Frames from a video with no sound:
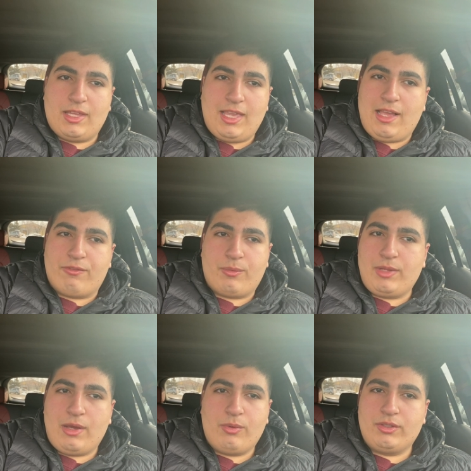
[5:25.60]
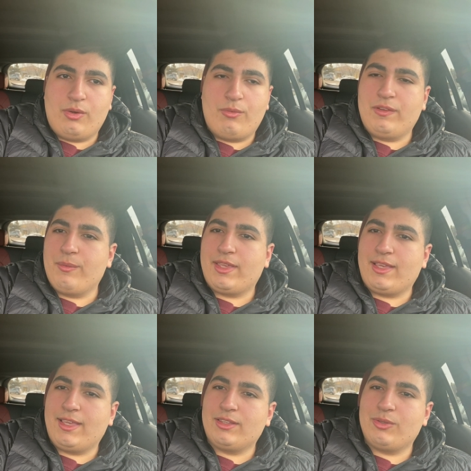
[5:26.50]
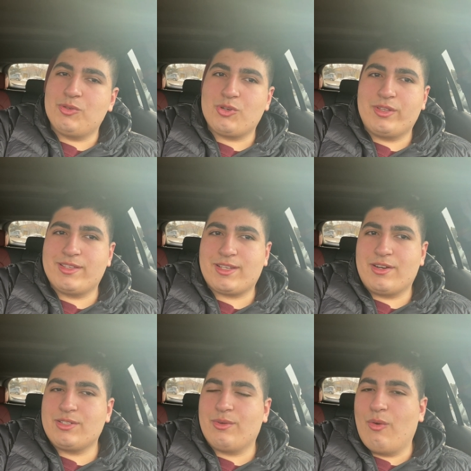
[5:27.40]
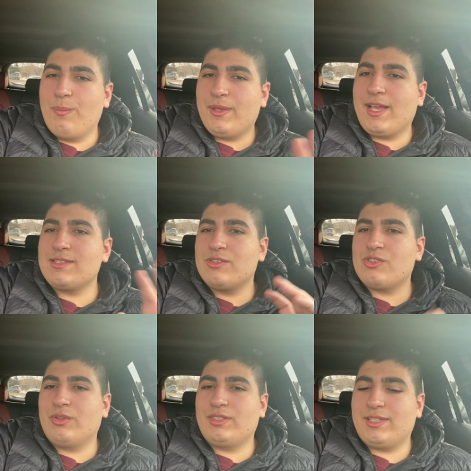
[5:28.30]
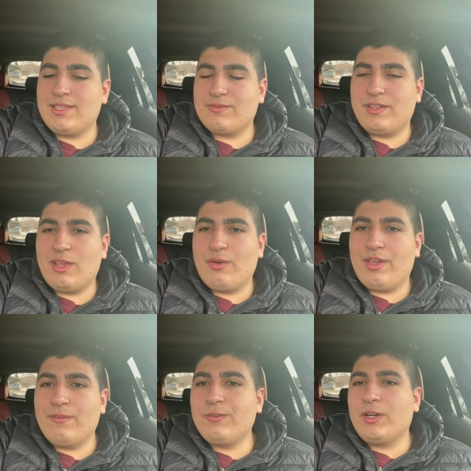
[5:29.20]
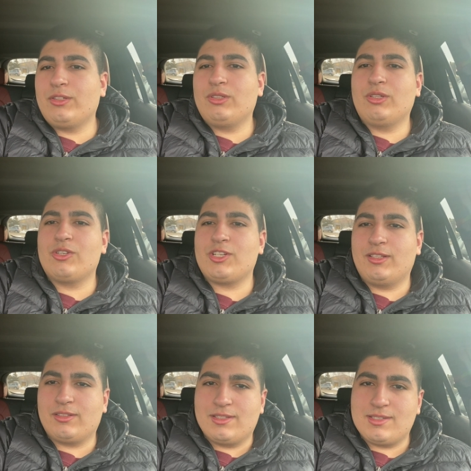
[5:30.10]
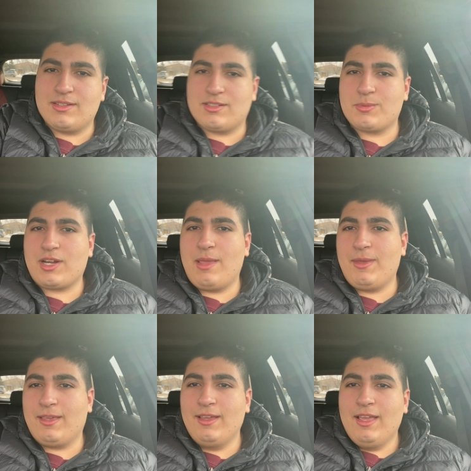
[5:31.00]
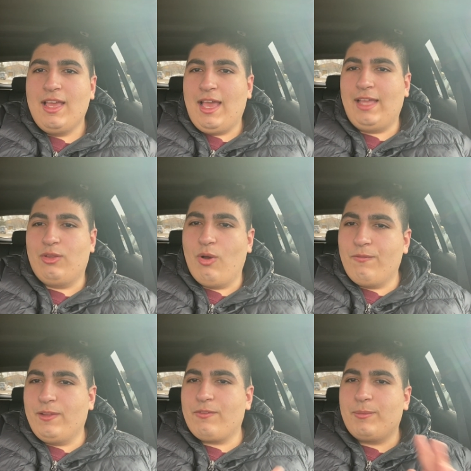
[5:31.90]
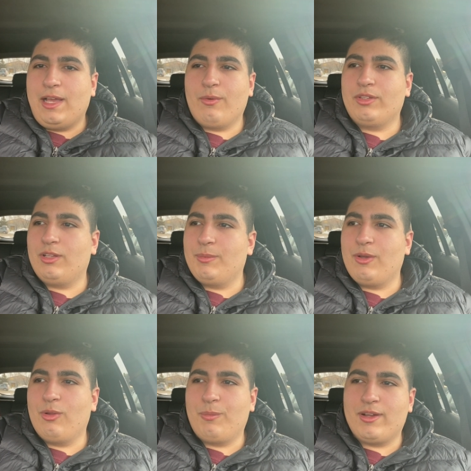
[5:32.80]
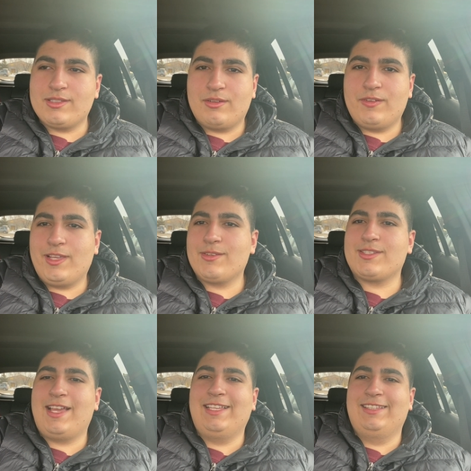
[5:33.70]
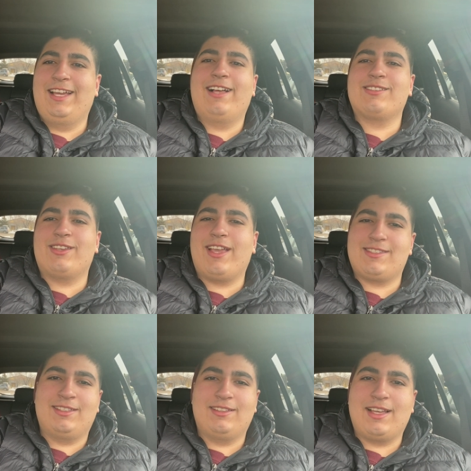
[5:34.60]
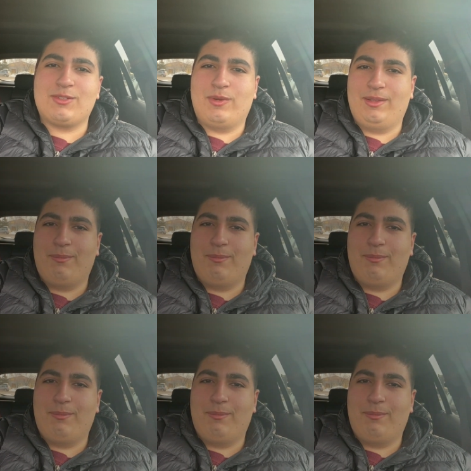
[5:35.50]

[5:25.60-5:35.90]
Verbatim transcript: yeah, from now on hopefully we can get to enjoy this car. So hope you guys enjoyed today's video. If you're new to the channel, consider subscribing, and hopefully from now on it'll be all positive videos, and I'll see you guys in the next one.